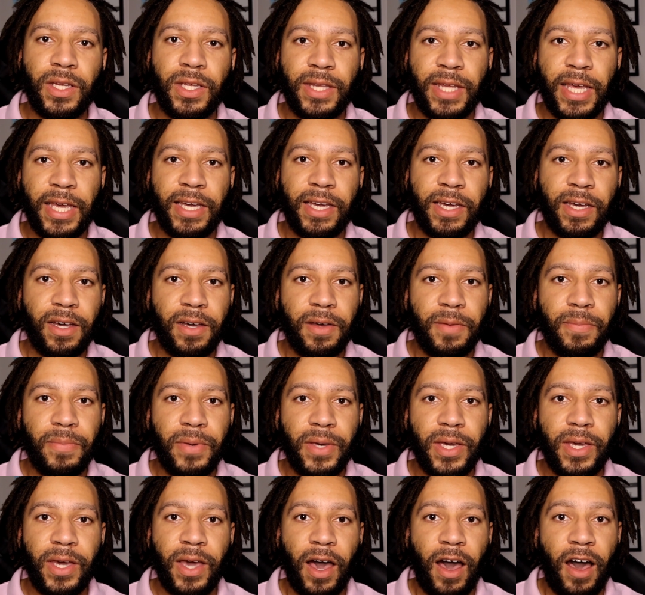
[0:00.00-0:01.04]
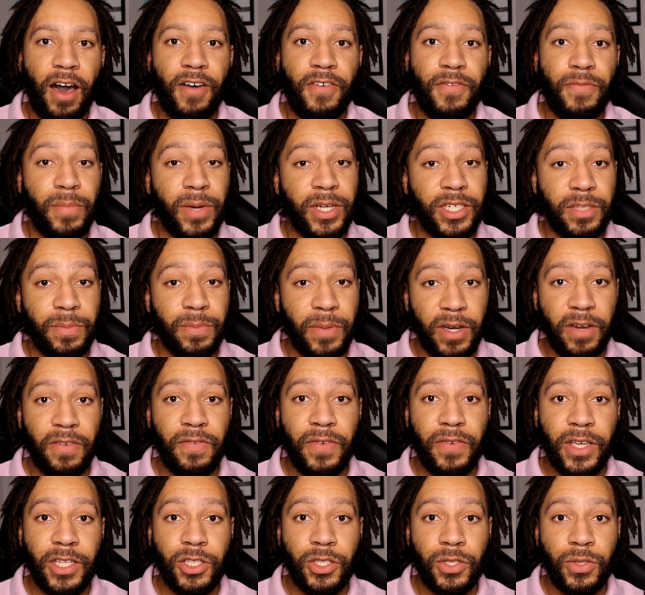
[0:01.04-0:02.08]
think it could be of much
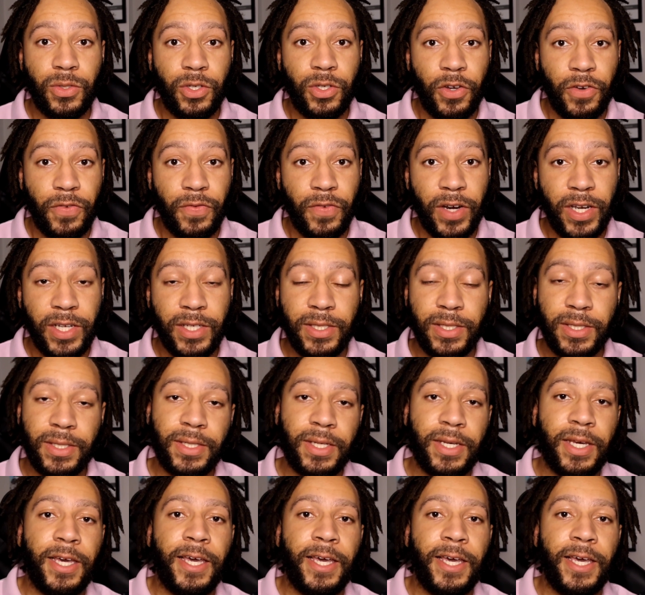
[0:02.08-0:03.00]
benefit to your friends.